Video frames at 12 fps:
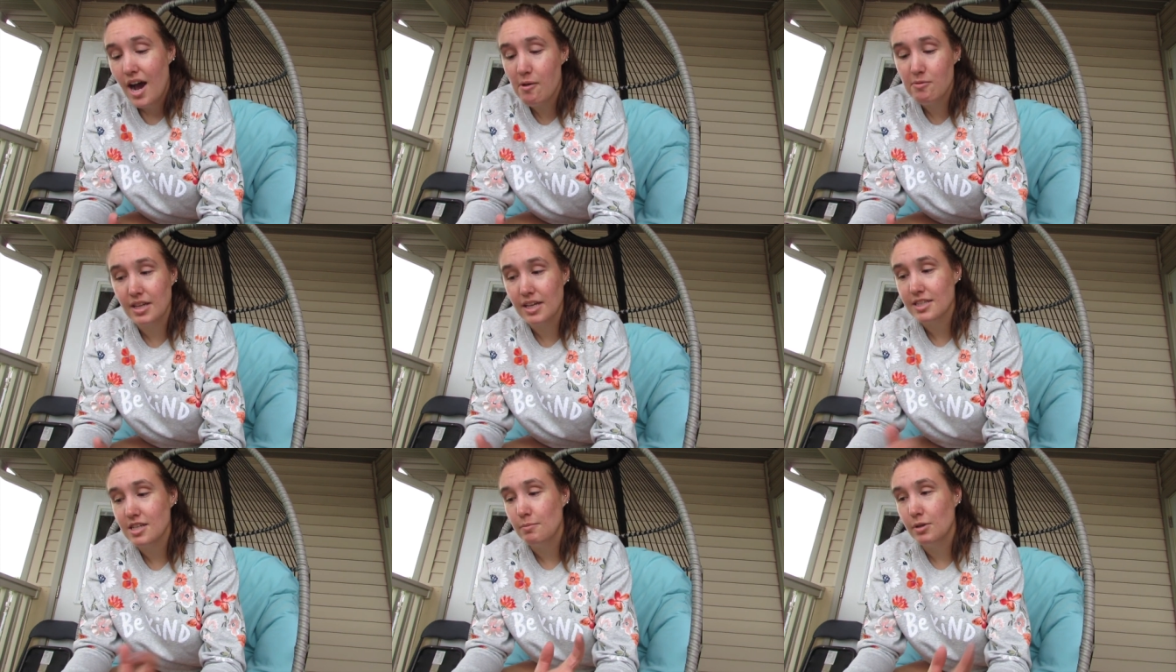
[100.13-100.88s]
I will
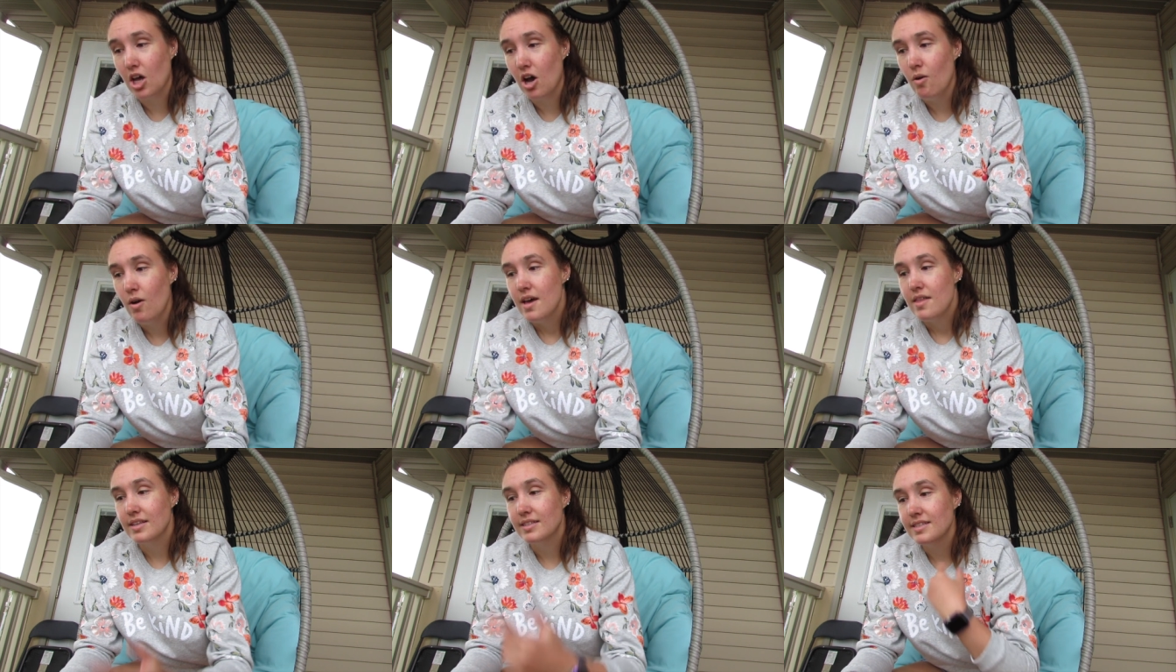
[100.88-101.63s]
link it down below.
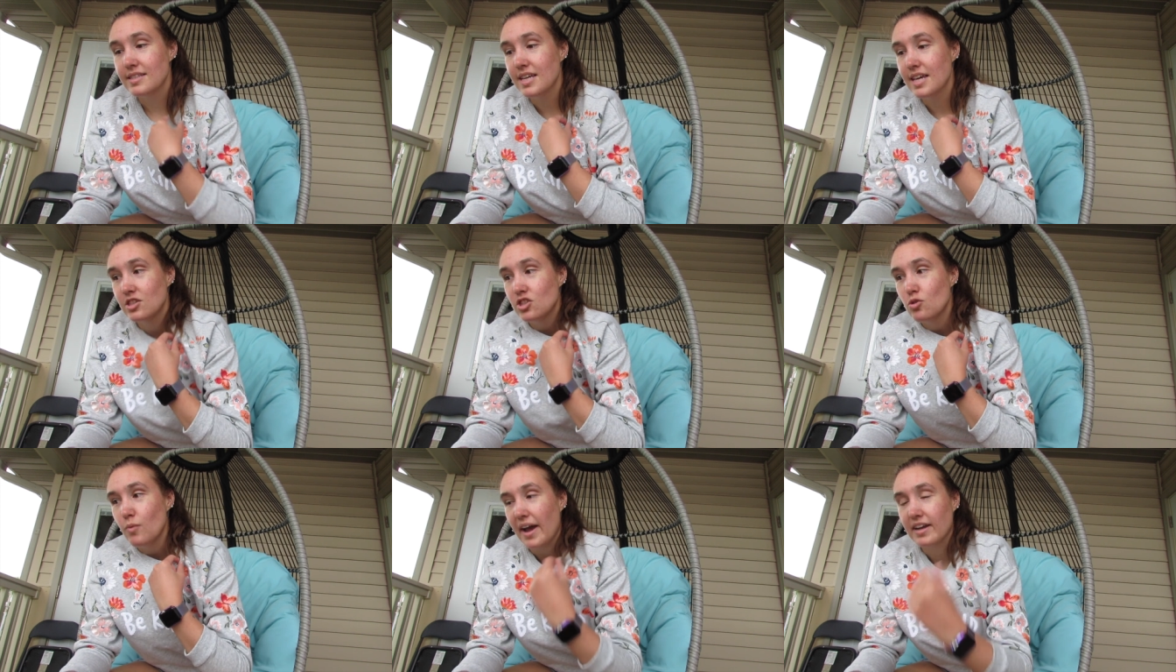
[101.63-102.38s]
This is the kids
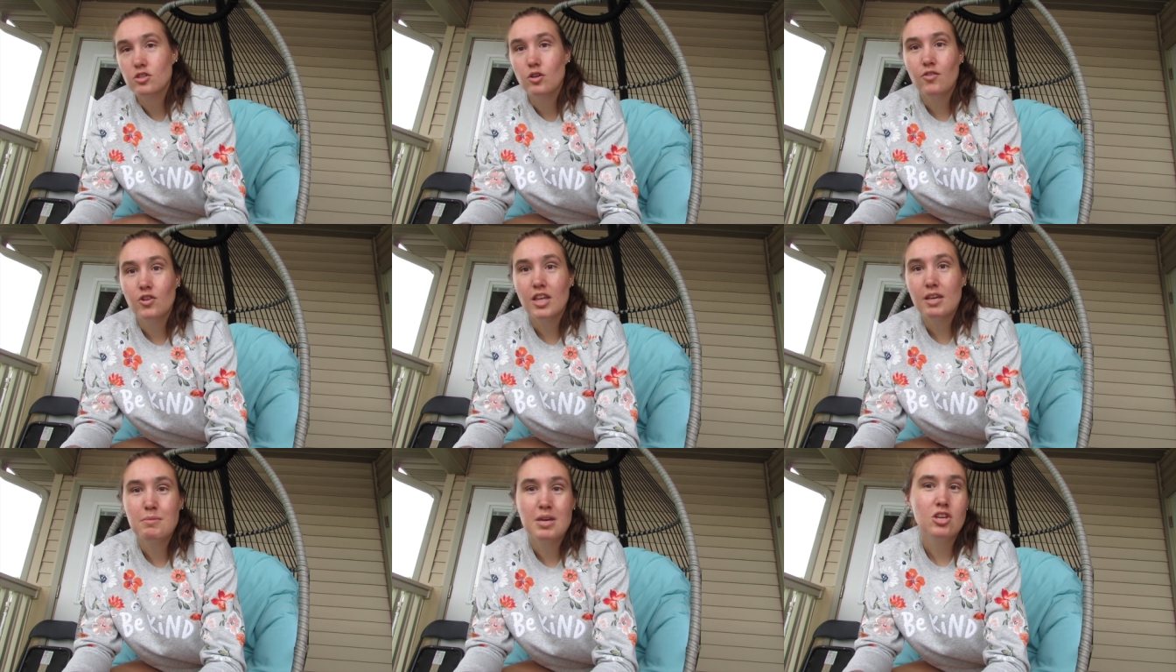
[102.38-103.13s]
2X. So if you're
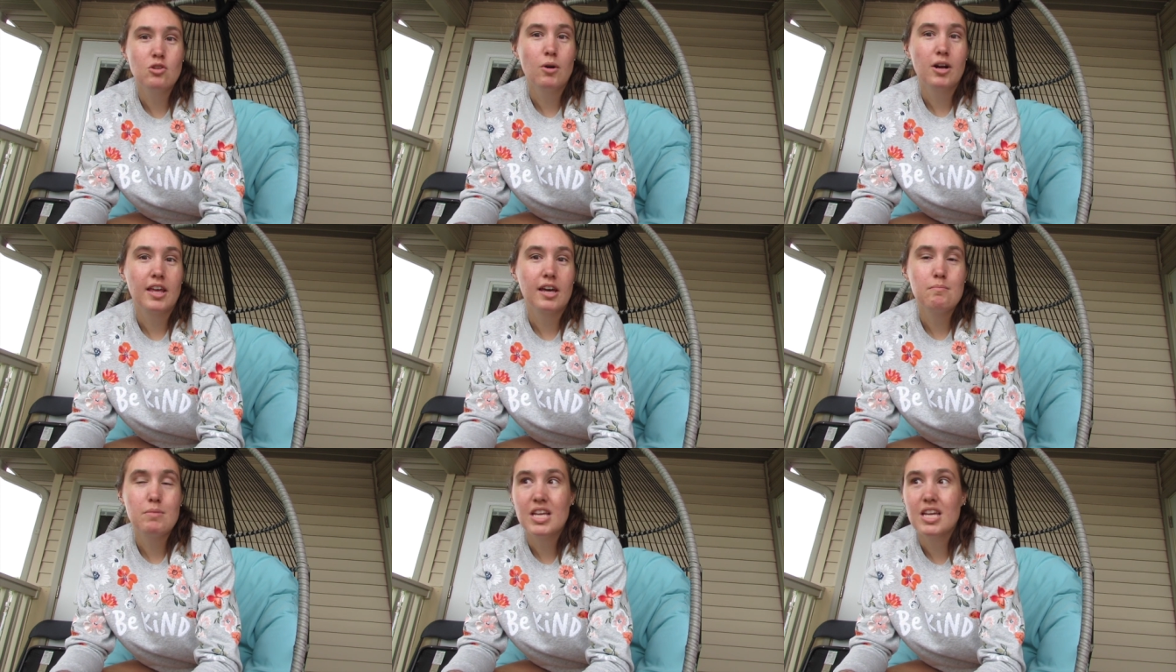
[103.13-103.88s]
like me and you wear like
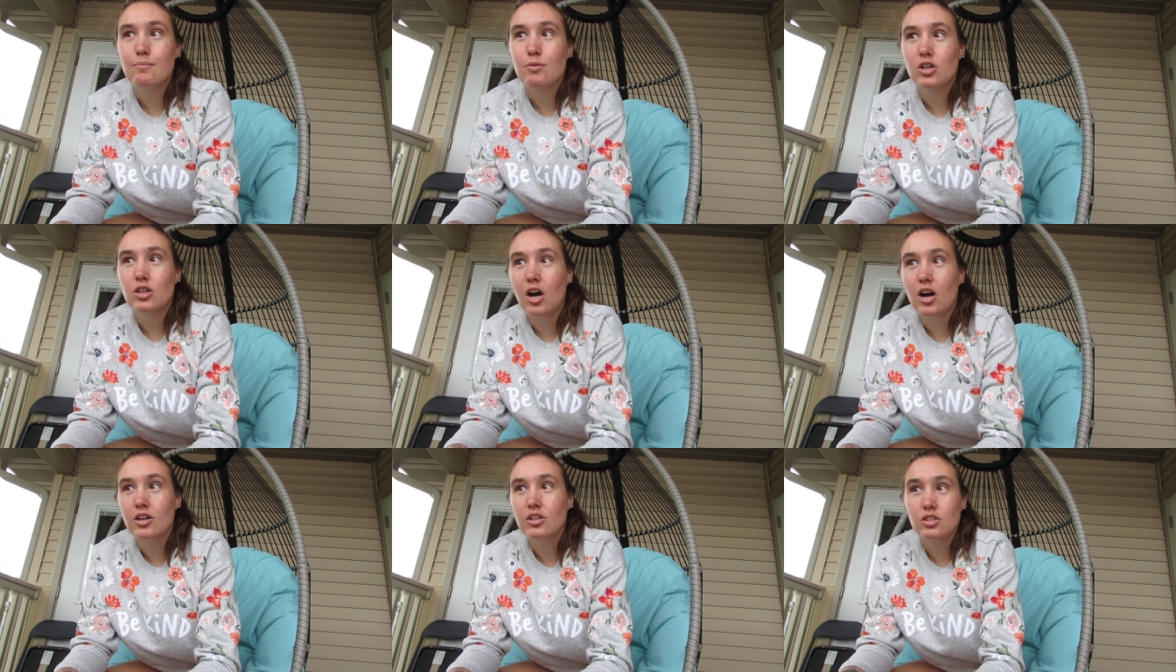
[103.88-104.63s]
a medium or a
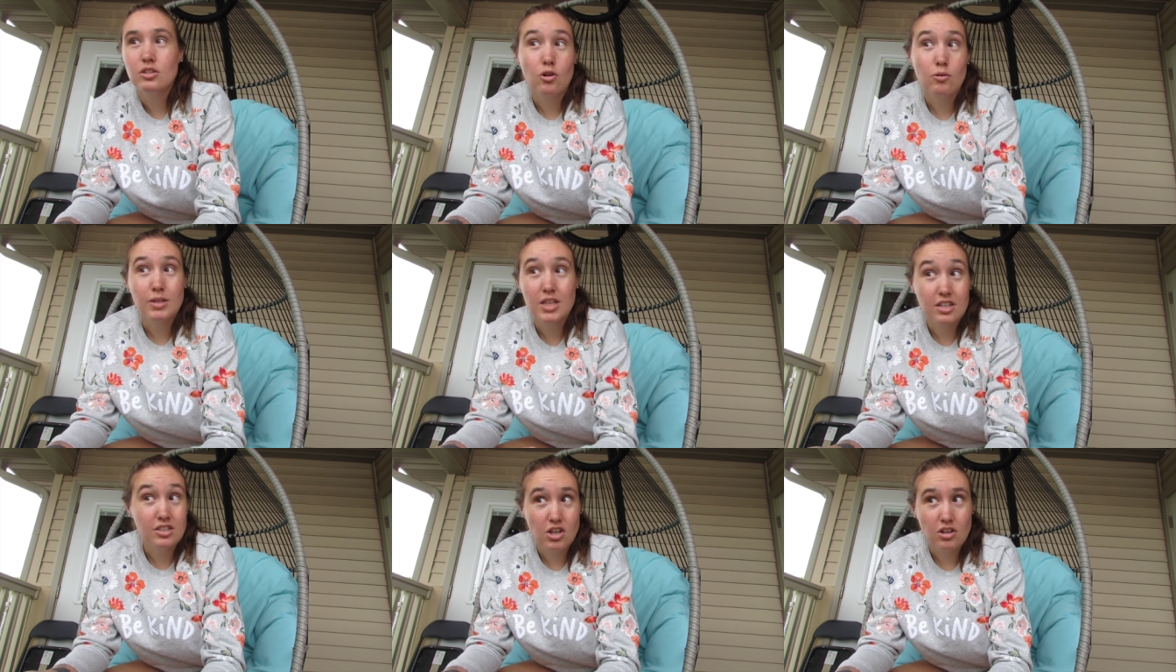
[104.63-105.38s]
large, normally
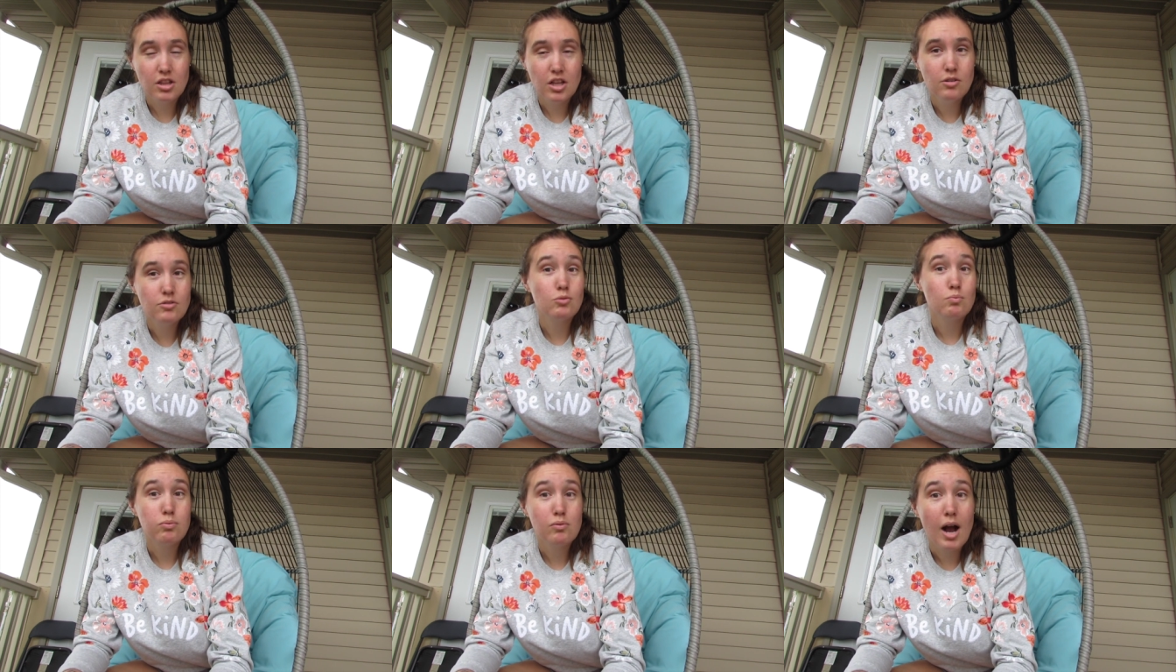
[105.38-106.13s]
in adult clothes,
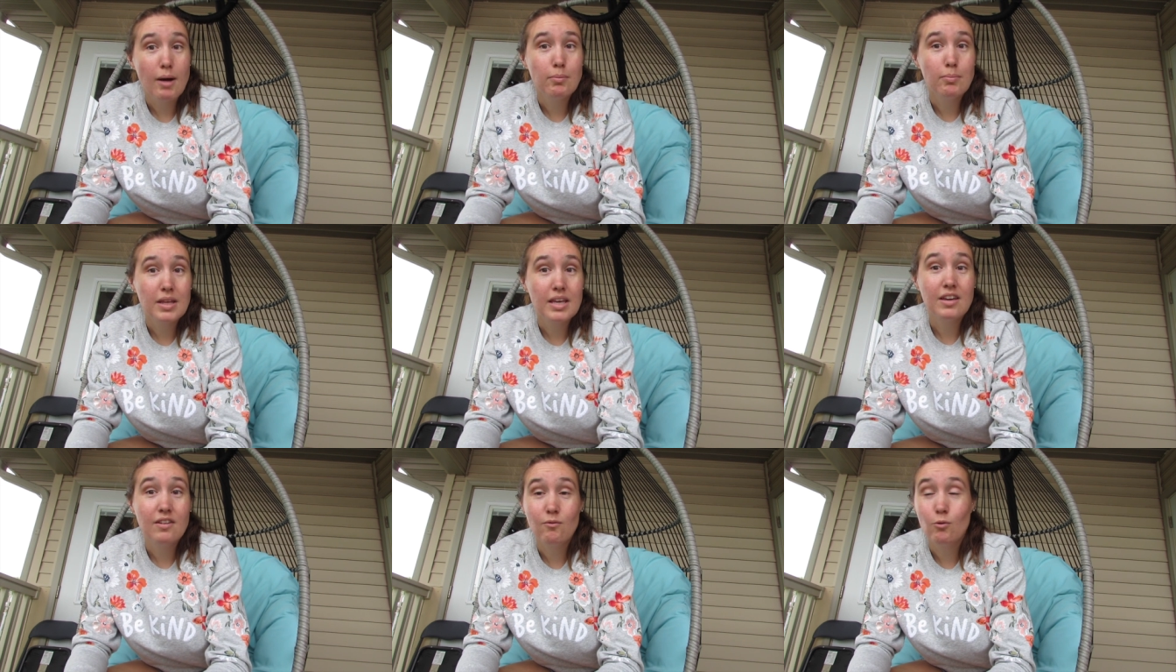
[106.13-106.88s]
you probably
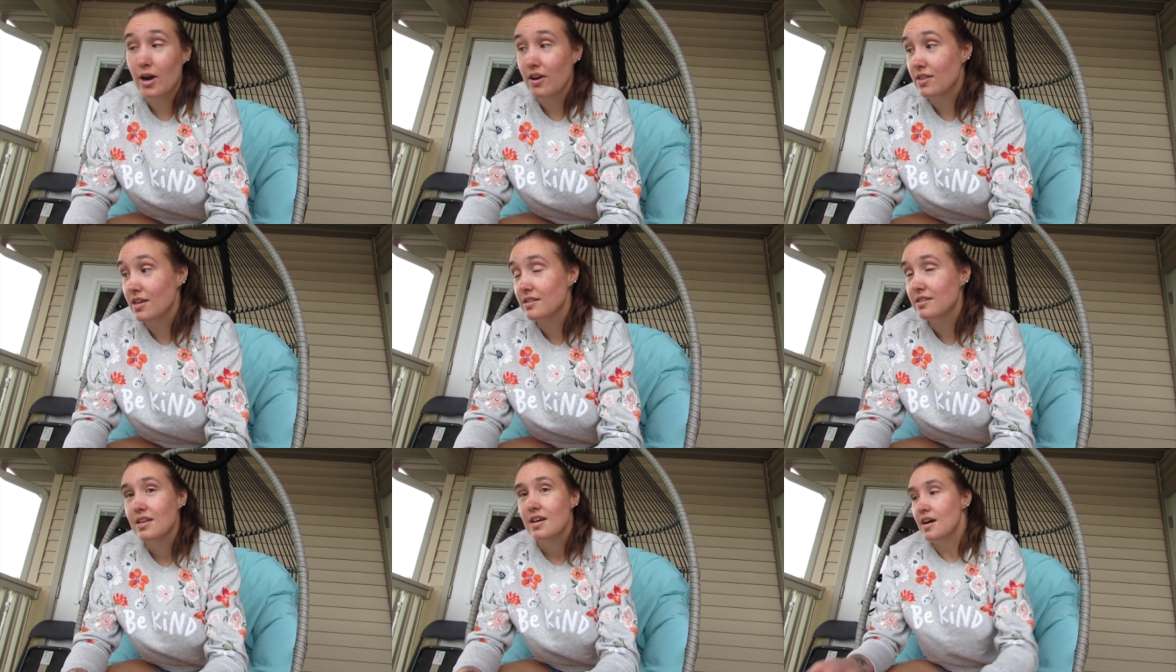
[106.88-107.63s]
can wear
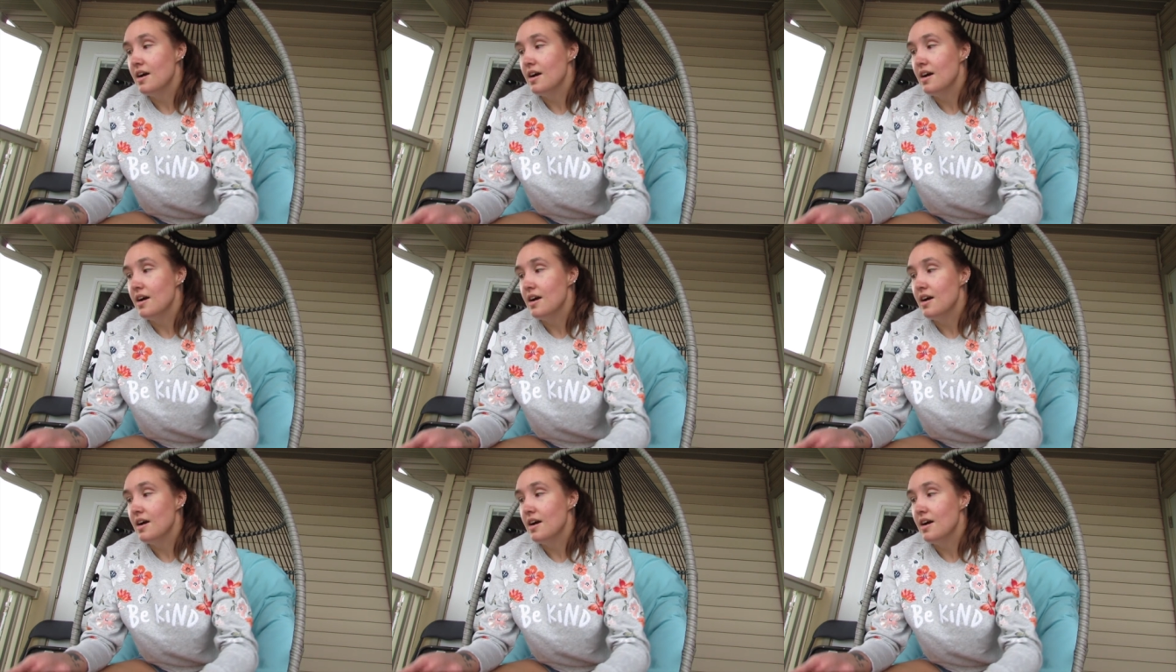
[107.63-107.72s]
this.